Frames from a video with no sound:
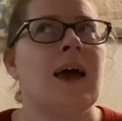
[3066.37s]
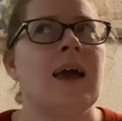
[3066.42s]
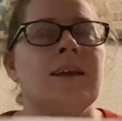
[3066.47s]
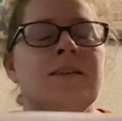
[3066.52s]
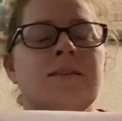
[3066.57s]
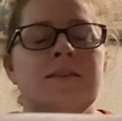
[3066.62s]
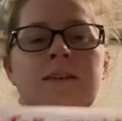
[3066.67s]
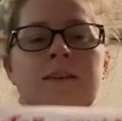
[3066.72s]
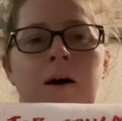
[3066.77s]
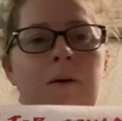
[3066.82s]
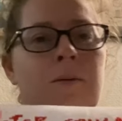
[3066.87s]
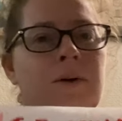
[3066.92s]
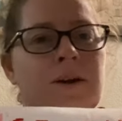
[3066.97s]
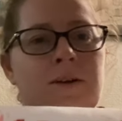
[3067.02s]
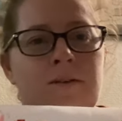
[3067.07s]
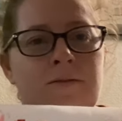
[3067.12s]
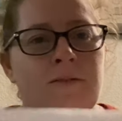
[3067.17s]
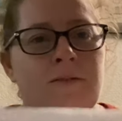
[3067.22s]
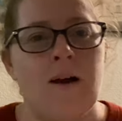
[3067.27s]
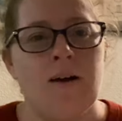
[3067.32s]
did not want
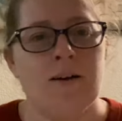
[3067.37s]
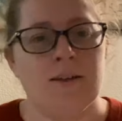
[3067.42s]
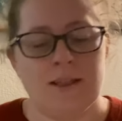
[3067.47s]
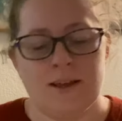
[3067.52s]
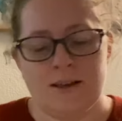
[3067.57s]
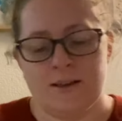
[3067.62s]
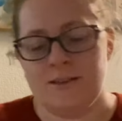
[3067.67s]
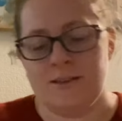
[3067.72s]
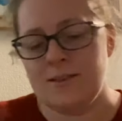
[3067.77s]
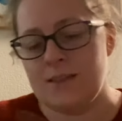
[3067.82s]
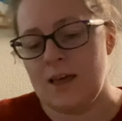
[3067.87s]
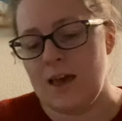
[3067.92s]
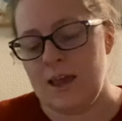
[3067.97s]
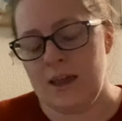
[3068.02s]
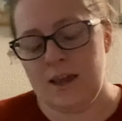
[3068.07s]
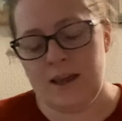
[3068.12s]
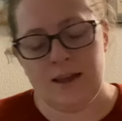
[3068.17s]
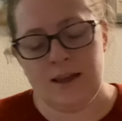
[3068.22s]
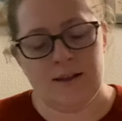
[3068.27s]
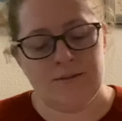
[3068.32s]
to frog this.
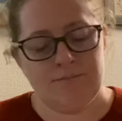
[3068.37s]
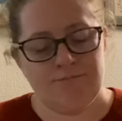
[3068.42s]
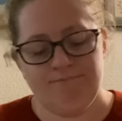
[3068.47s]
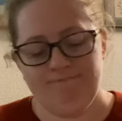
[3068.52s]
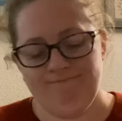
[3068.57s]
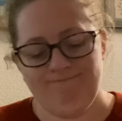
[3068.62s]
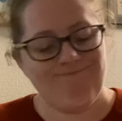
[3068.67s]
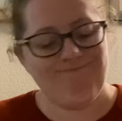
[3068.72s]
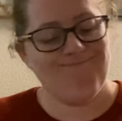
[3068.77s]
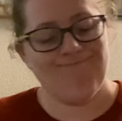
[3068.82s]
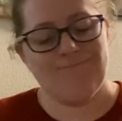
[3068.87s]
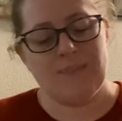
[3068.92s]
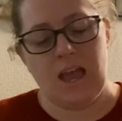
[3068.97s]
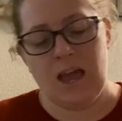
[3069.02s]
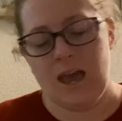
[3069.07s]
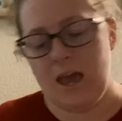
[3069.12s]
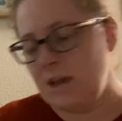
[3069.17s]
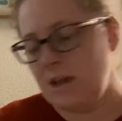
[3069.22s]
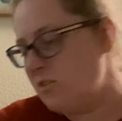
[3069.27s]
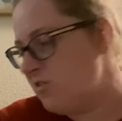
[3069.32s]
I
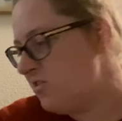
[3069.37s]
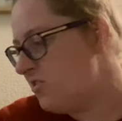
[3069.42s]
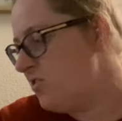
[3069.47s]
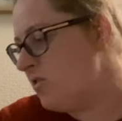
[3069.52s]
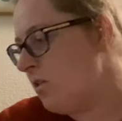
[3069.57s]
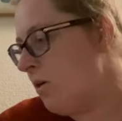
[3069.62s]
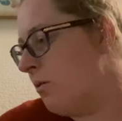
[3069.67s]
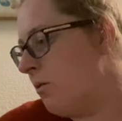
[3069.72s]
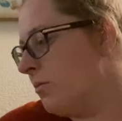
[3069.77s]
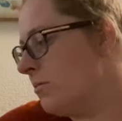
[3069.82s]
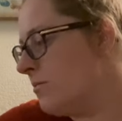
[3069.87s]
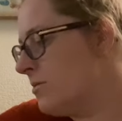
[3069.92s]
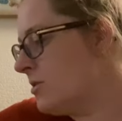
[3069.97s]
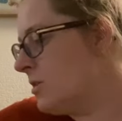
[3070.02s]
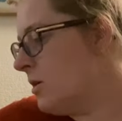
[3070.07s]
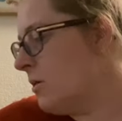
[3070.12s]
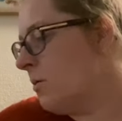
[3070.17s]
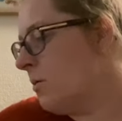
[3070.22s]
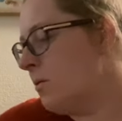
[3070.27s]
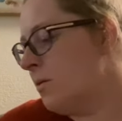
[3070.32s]
just don't.
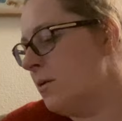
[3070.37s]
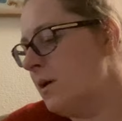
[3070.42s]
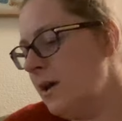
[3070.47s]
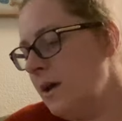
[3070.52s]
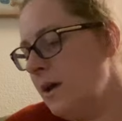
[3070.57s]
So